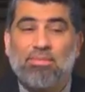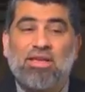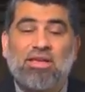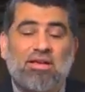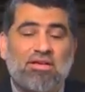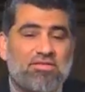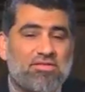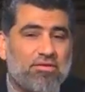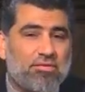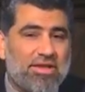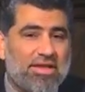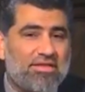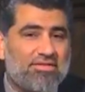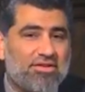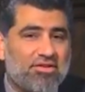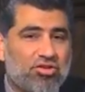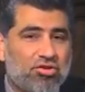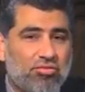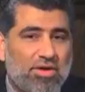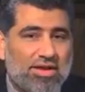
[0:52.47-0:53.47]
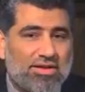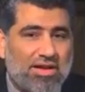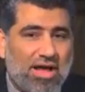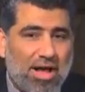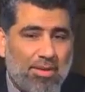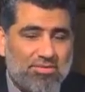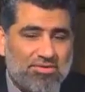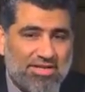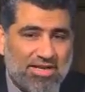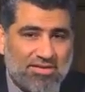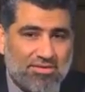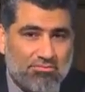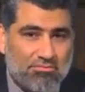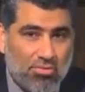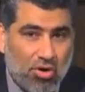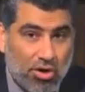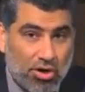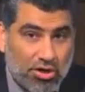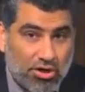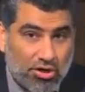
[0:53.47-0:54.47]
because there is a direct object
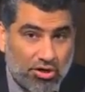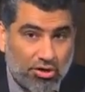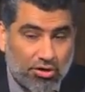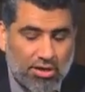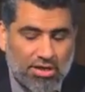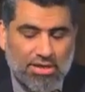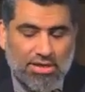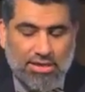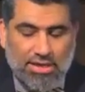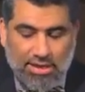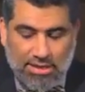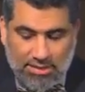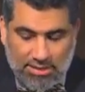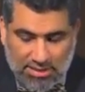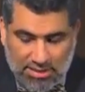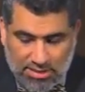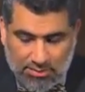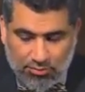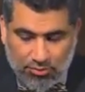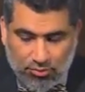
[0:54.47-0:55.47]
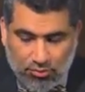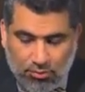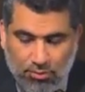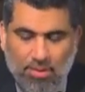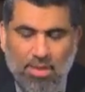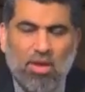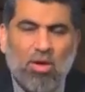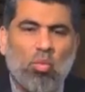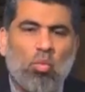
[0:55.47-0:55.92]
marker in Hebrew.